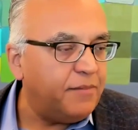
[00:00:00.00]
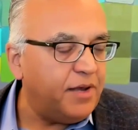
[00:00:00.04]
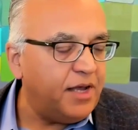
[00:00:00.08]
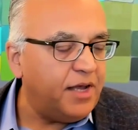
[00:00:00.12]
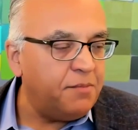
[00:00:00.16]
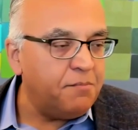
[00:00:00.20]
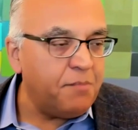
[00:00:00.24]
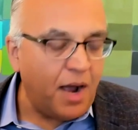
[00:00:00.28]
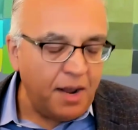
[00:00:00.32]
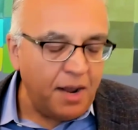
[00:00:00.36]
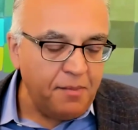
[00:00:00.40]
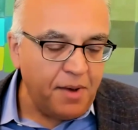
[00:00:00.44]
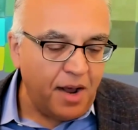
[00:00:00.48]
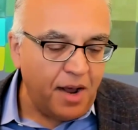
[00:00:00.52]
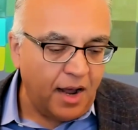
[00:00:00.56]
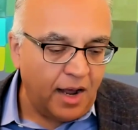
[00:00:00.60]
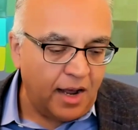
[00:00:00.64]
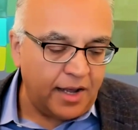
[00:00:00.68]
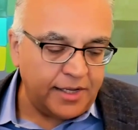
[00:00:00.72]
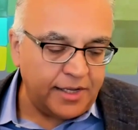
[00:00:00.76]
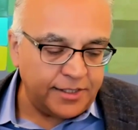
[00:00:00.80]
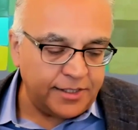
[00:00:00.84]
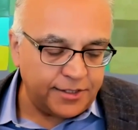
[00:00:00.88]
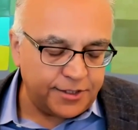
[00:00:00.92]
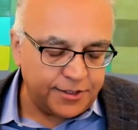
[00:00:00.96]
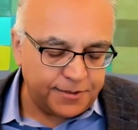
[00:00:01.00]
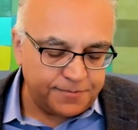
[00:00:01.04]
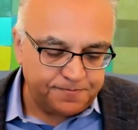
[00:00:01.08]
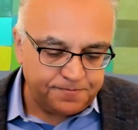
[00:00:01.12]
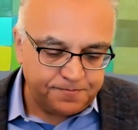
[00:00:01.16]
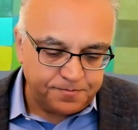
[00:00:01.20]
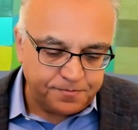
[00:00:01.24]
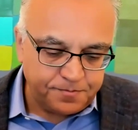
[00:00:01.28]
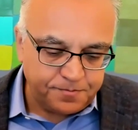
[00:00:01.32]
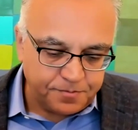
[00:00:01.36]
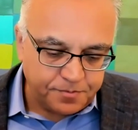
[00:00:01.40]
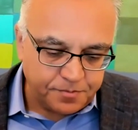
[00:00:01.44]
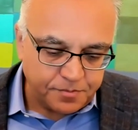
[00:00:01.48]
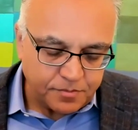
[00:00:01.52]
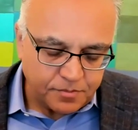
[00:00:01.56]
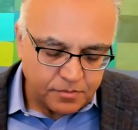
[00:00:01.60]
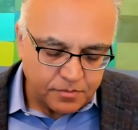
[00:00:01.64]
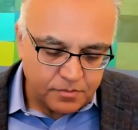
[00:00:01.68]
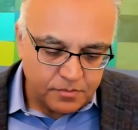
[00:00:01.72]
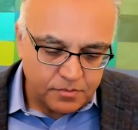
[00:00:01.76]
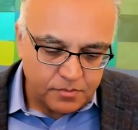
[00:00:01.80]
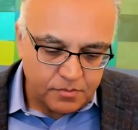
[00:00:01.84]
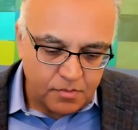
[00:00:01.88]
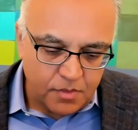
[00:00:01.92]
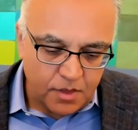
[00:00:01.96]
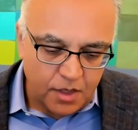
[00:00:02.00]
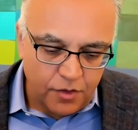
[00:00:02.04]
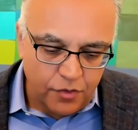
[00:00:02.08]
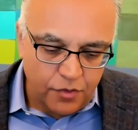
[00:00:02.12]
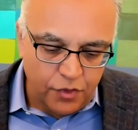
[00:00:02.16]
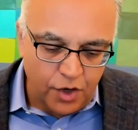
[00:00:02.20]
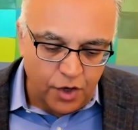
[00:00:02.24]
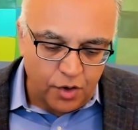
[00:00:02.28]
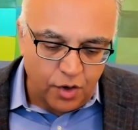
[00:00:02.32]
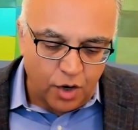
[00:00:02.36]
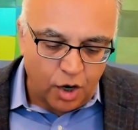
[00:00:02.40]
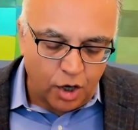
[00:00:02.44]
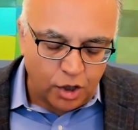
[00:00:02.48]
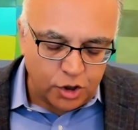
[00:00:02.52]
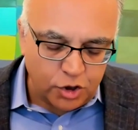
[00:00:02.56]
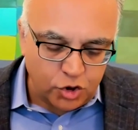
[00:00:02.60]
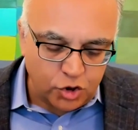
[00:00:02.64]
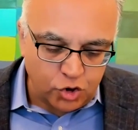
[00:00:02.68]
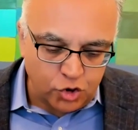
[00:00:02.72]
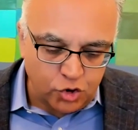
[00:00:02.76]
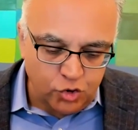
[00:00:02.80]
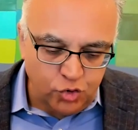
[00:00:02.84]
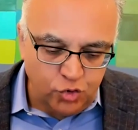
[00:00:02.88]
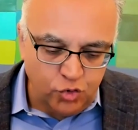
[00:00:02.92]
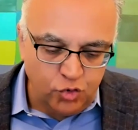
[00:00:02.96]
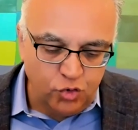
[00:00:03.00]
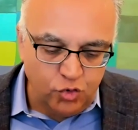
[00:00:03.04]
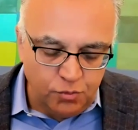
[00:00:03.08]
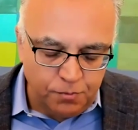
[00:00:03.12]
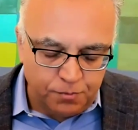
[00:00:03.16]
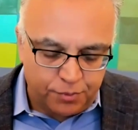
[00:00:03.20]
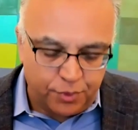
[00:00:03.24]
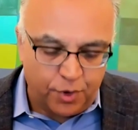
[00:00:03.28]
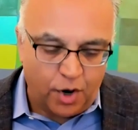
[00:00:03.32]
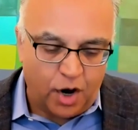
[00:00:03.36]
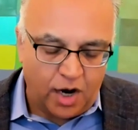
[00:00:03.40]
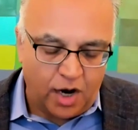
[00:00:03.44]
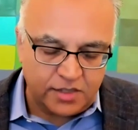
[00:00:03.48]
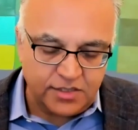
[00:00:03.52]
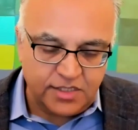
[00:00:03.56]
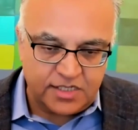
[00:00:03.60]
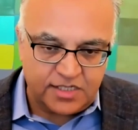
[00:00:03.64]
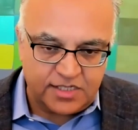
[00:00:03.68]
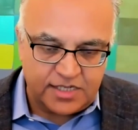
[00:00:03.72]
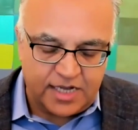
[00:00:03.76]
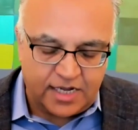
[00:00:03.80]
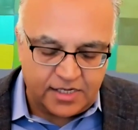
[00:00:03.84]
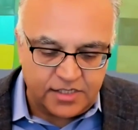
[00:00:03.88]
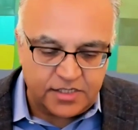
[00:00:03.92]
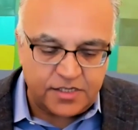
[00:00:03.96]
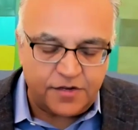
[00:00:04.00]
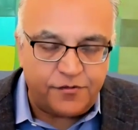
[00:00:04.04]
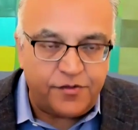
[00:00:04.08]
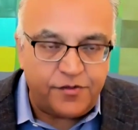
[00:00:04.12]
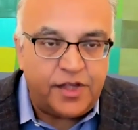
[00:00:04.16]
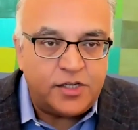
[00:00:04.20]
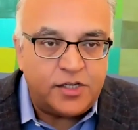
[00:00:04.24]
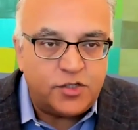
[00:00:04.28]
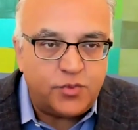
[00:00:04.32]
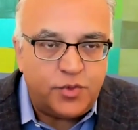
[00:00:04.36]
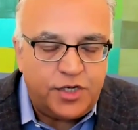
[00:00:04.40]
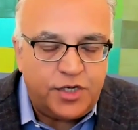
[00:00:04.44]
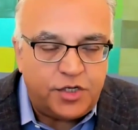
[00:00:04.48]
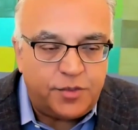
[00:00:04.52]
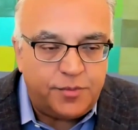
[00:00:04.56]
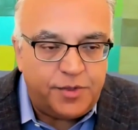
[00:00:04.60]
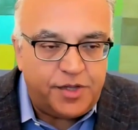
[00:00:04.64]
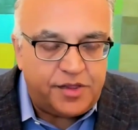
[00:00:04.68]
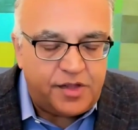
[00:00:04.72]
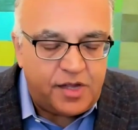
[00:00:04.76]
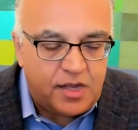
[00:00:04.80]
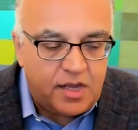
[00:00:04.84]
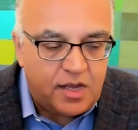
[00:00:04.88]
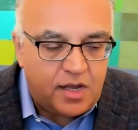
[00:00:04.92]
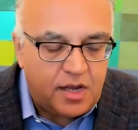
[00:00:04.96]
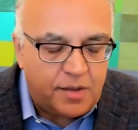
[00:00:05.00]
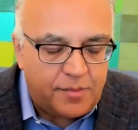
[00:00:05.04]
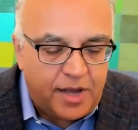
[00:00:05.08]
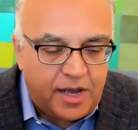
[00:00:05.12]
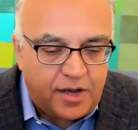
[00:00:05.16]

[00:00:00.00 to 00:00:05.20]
In my mind, there are two broad sets of things we need to be thinking.